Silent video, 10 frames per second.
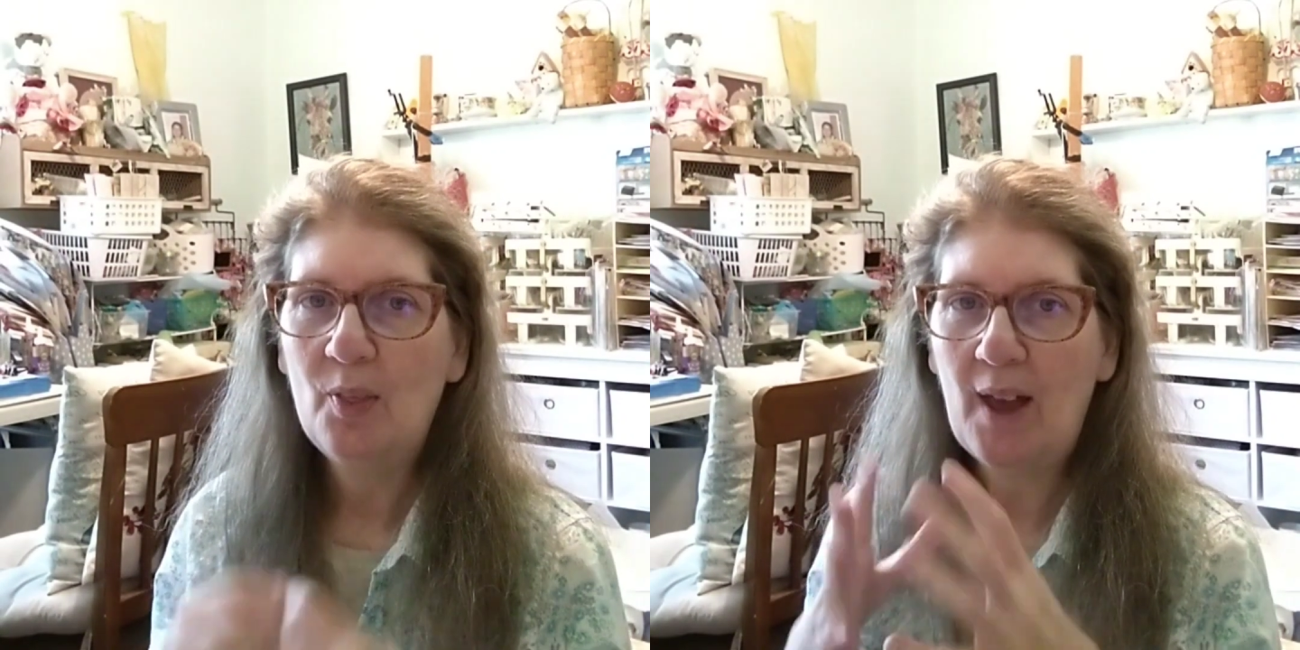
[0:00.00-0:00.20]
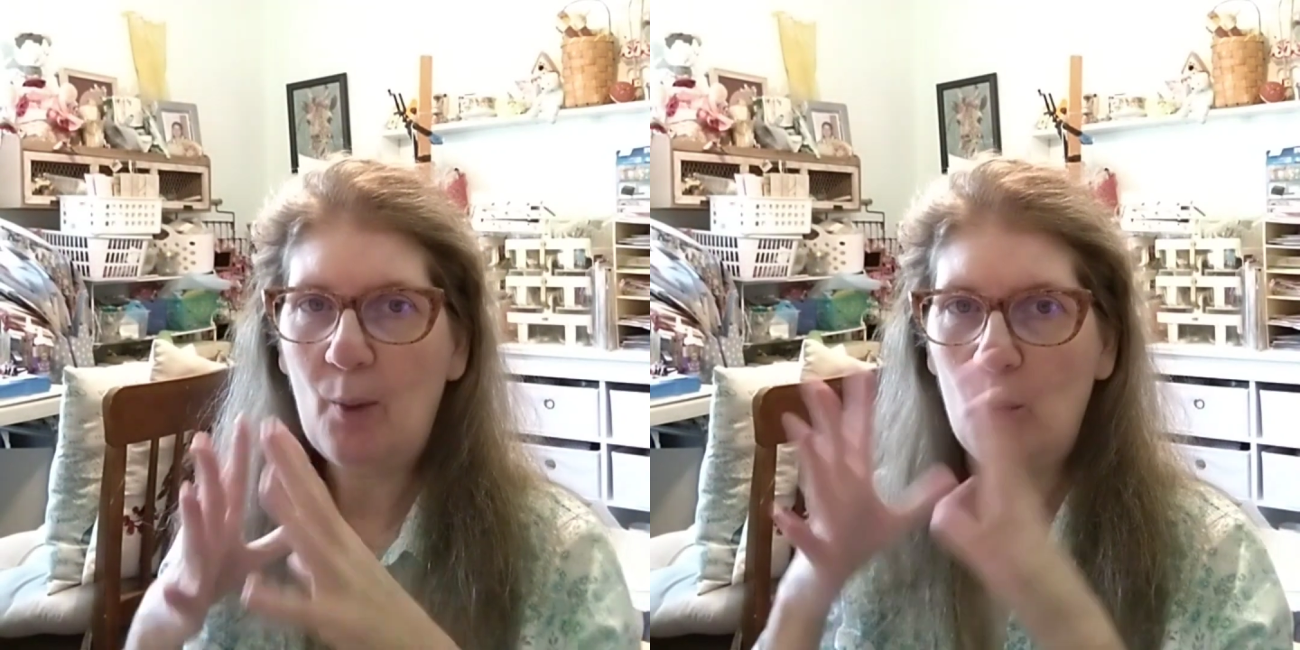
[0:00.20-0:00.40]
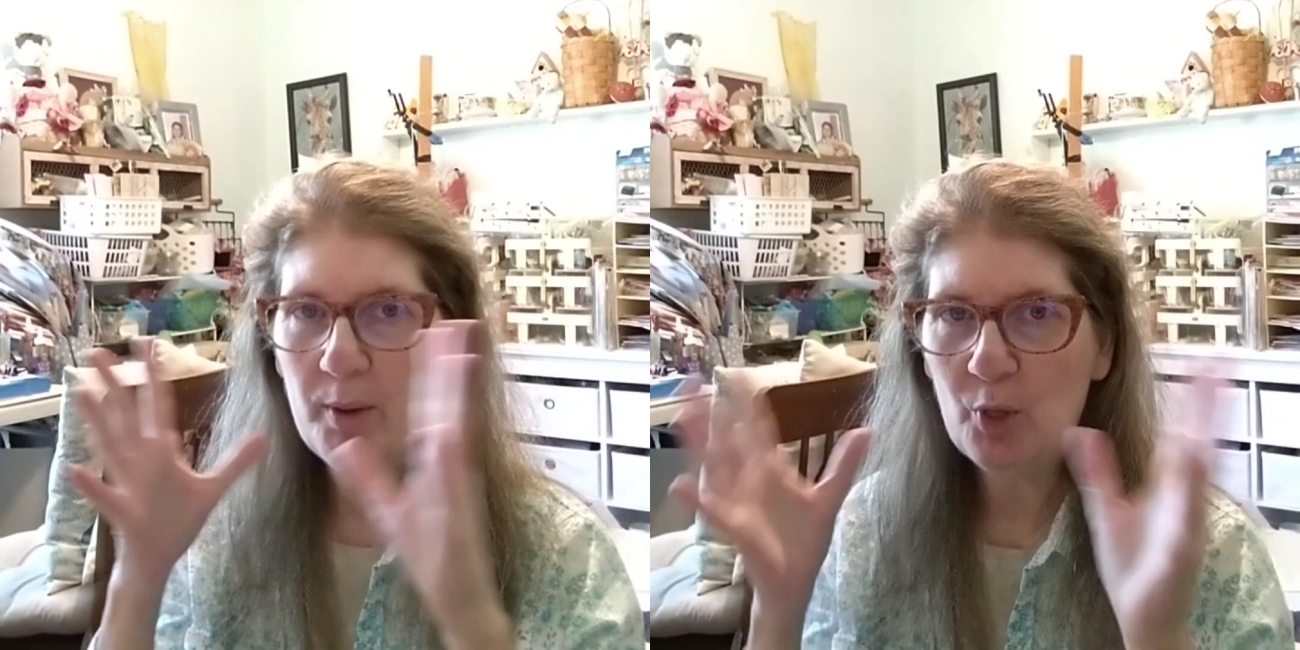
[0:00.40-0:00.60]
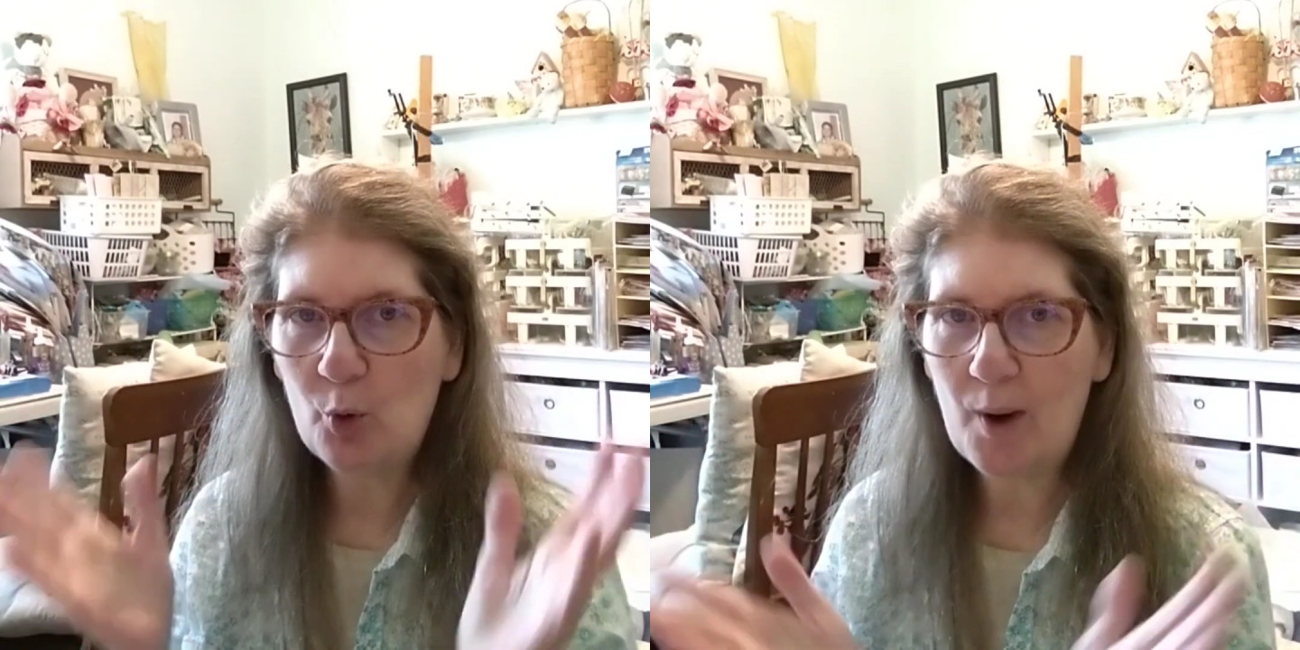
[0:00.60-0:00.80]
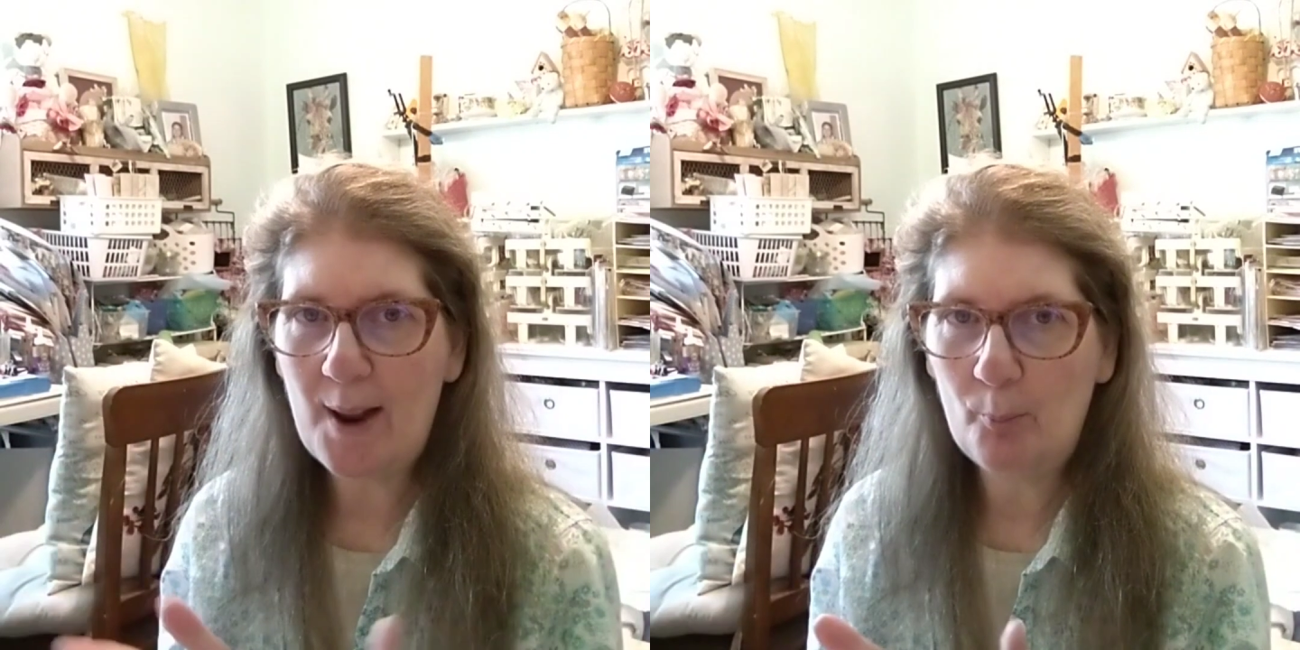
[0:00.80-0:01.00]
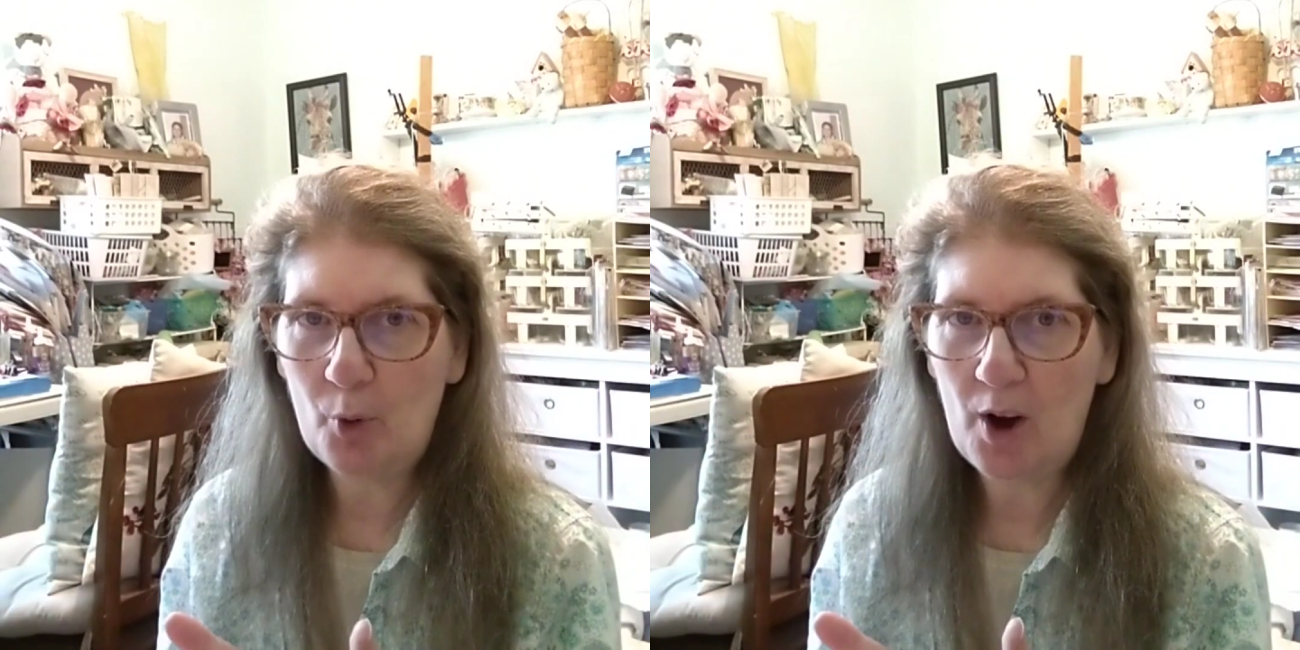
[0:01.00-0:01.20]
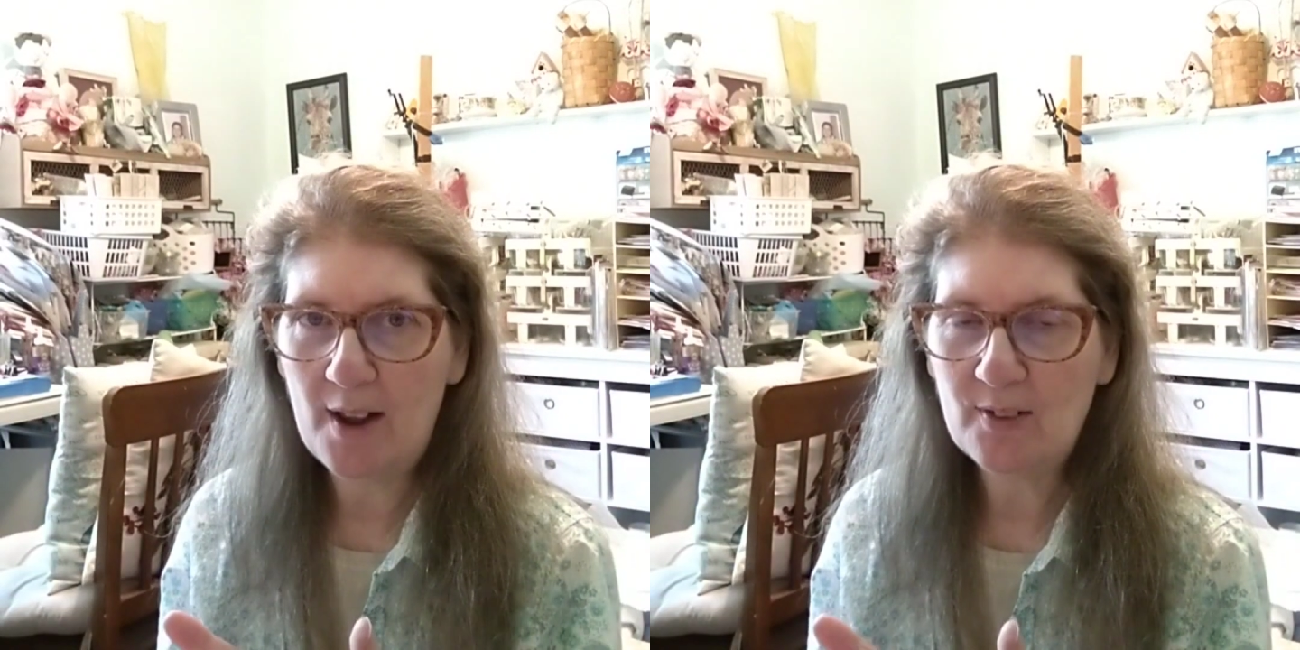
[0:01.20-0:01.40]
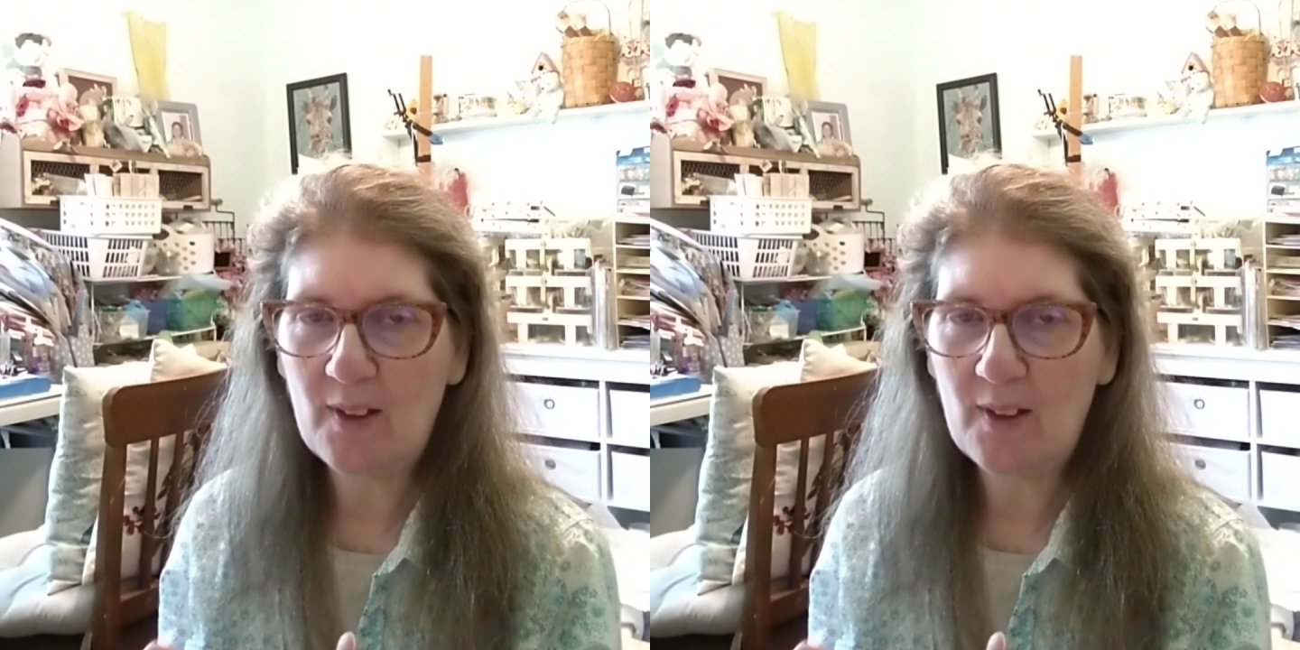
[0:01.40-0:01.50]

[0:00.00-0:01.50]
That will be the grand prize.